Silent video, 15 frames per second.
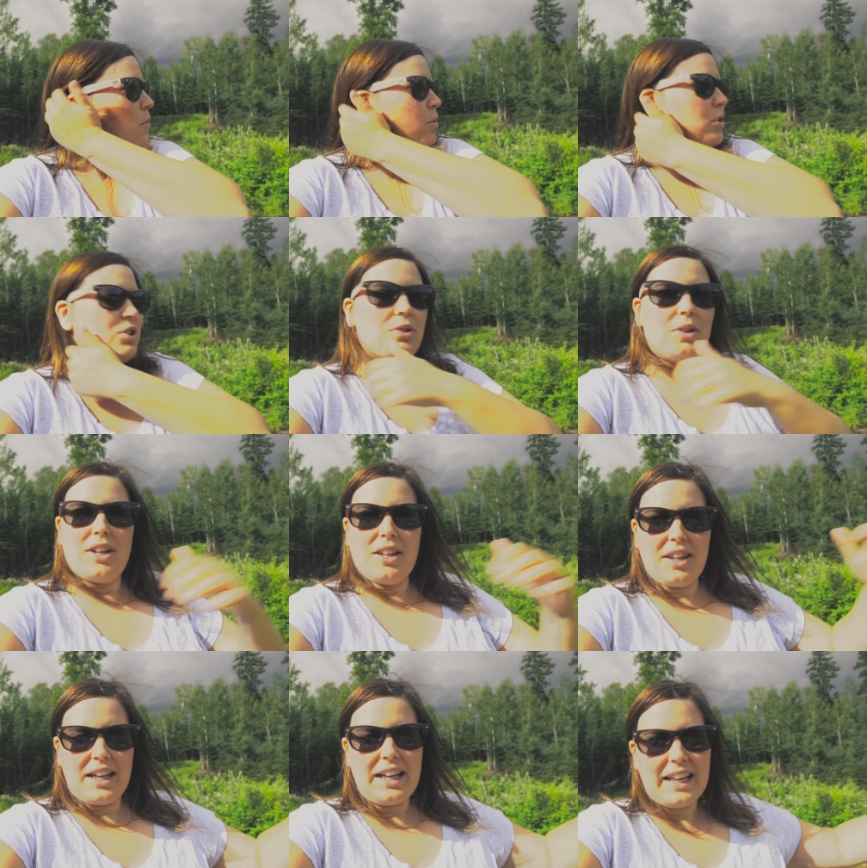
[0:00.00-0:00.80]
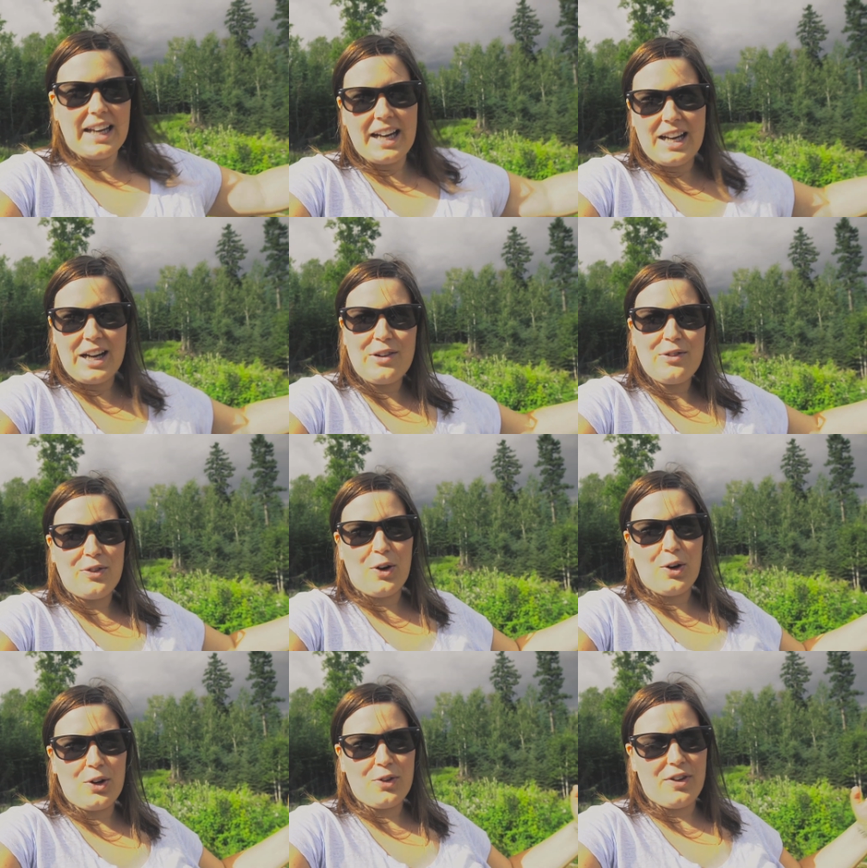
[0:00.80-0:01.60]
We're doing the Canadian
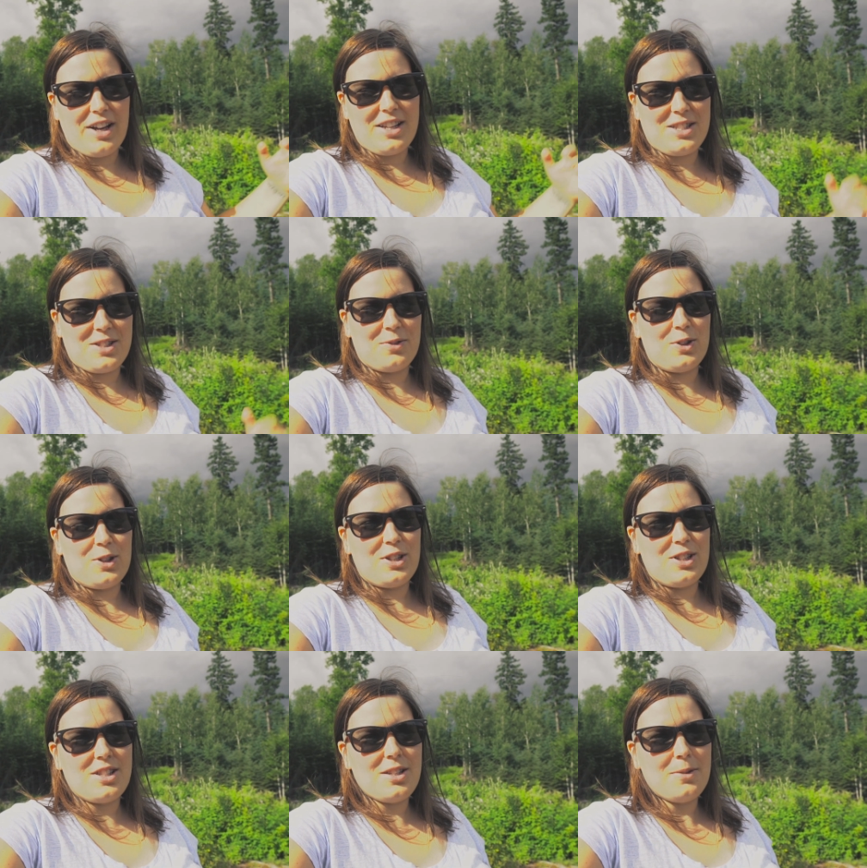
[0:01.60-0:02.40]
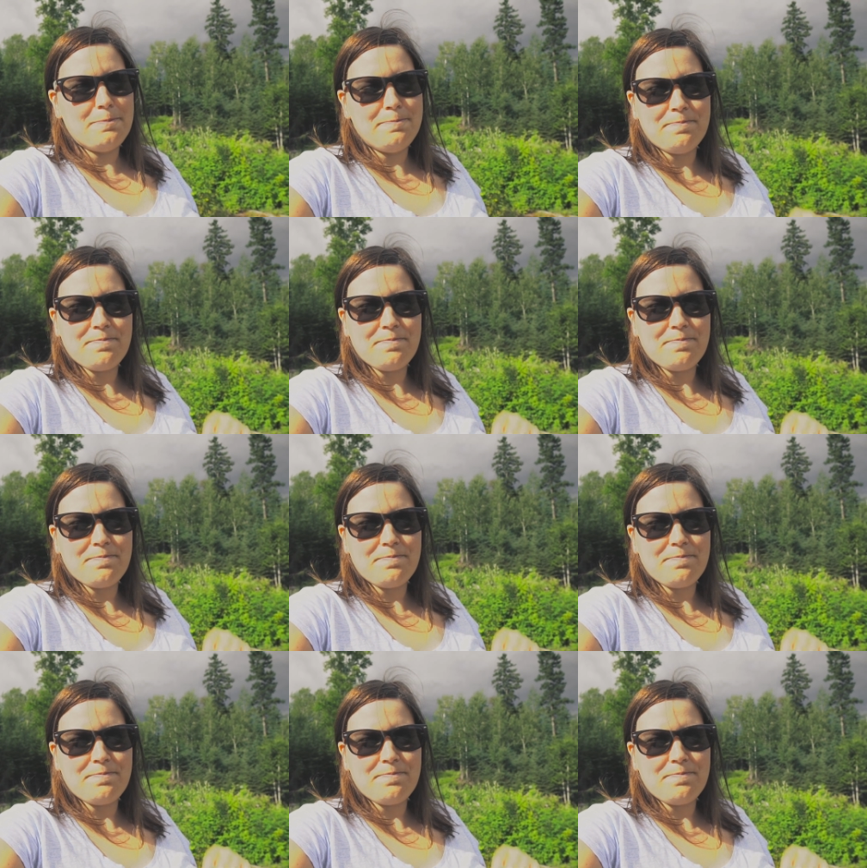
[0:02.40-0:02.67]
folk festivals